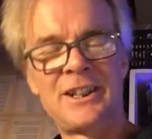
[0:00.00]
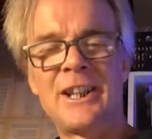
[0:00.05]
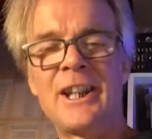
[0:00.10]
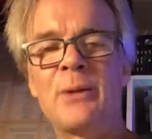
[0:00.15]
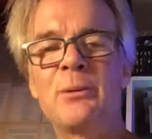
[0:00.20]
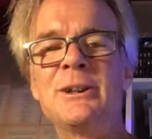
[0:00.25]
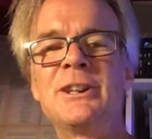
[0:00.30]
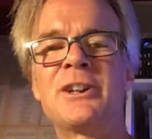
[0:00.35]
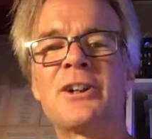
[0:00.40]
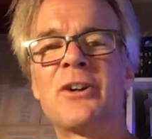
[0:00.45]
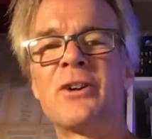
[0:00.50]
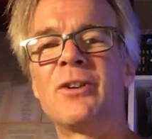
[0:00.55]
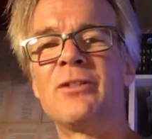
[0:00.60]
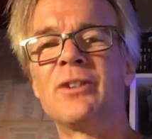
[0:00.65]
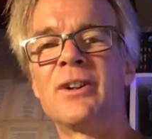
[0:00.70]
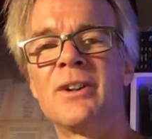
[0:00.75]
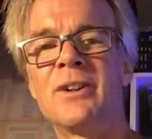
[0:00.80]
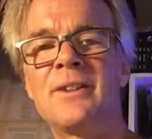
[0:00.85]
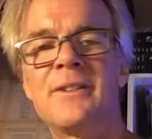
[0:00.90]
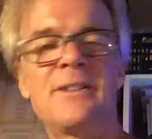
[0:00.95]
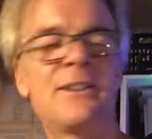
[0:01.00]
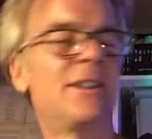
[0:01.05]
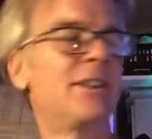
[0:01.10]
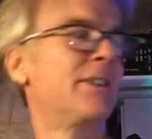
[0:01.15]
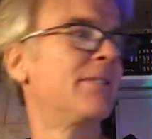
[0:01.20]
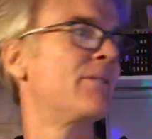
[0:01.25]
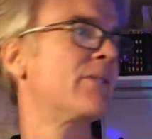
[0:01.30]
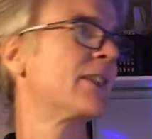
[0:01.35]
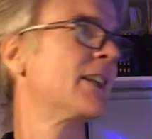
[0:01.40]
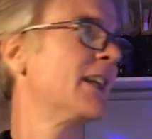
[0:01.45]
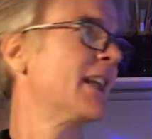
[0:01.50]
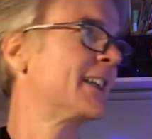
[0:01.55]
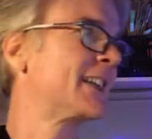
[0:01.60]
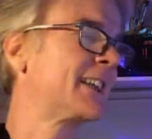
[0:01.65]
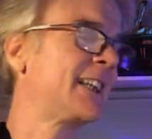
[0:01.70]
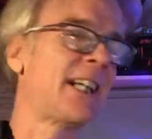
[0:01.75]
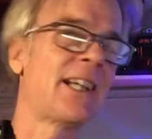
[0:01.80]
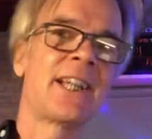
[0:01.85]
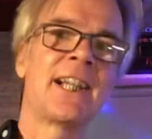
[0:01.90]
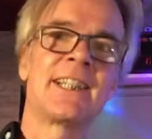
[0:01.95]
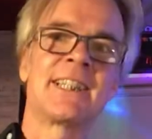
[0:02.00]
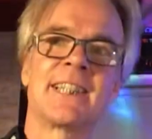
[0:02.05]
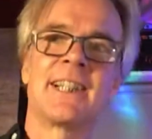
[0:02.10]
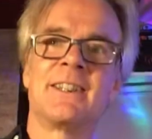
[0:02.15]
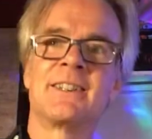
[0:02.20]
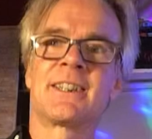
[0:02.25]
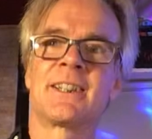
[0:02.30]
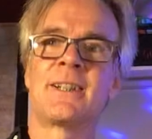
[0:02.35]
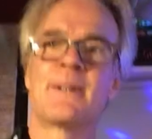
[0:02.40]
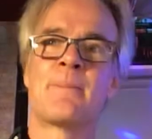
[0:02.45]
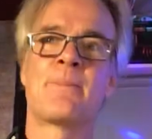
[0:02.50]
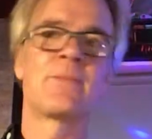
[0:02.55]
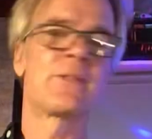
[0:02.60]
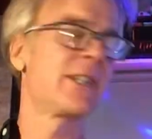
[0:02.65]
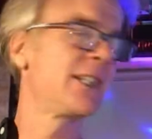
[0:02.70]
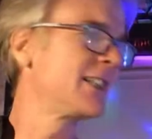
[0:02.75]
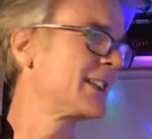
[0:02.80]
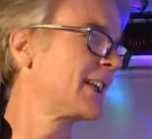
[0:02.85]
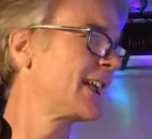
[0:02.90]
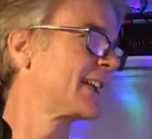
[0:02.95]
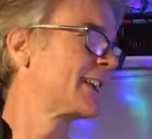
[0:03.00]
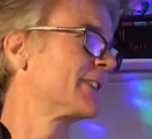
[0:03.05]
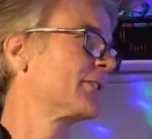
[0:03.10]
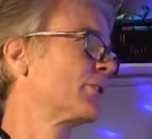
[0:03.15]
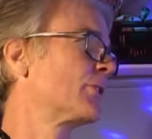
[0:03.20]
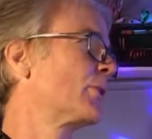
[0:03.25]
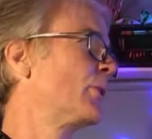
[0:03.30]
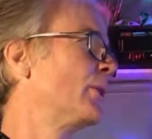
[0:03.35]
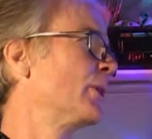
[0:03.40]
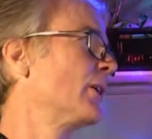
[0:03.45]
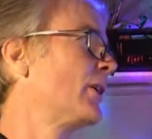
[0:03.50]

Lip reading: we start over. Let's see how that sounds. These lessons are going